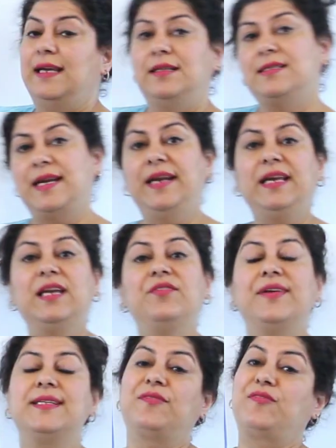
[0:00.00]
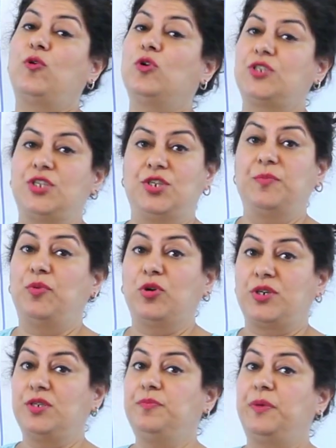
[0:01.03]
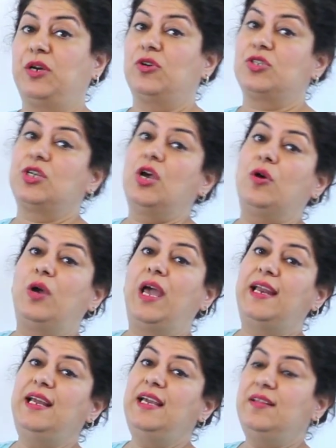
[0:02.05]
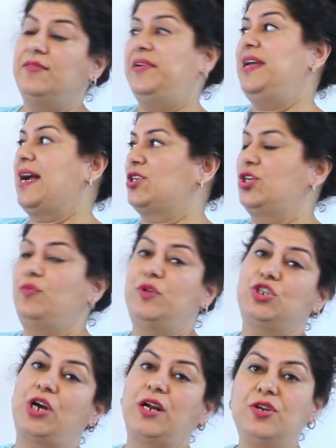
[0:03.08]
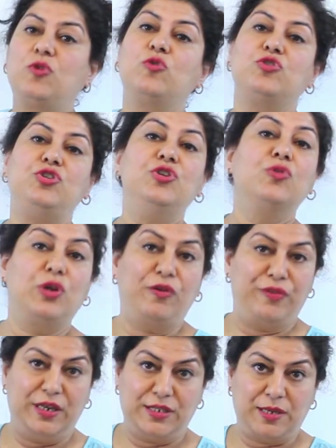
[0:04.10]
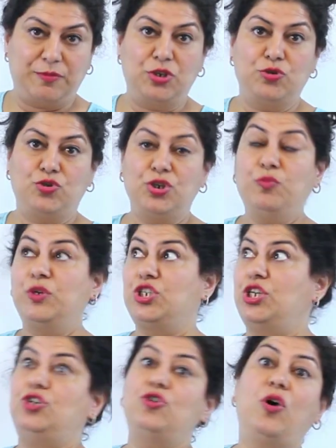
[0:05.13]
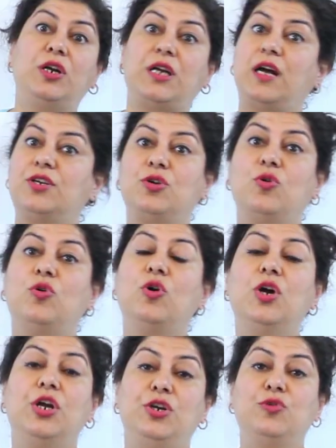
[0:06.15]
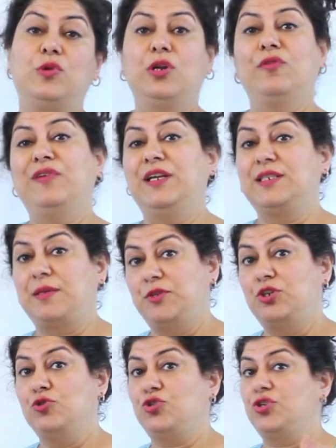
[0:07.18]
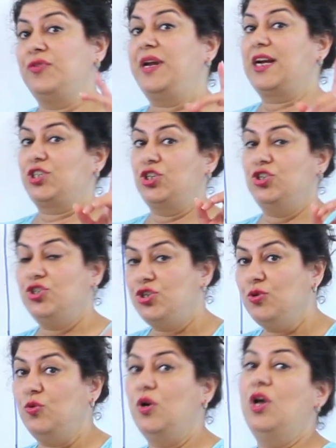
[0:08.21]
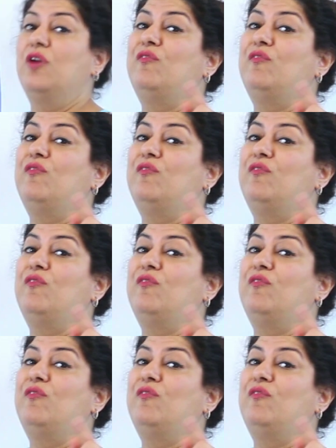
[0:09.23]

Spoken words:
Steric hindrance, of course, is important, because any reaction which undergoes nucleophilic substitution, which did not undergo nucleophilic substitution reaction 2,